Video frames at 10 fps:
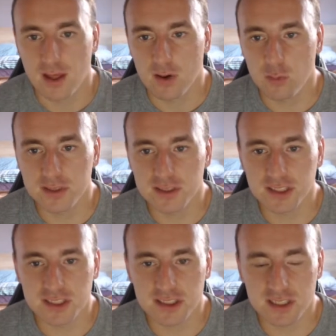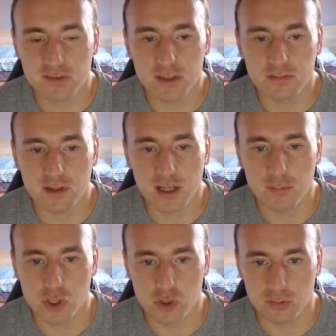Queen to c7
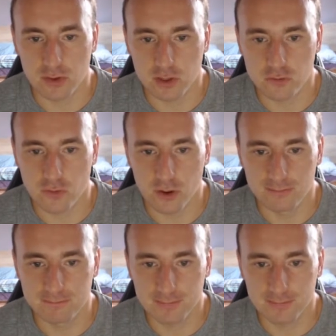and bishop to h4.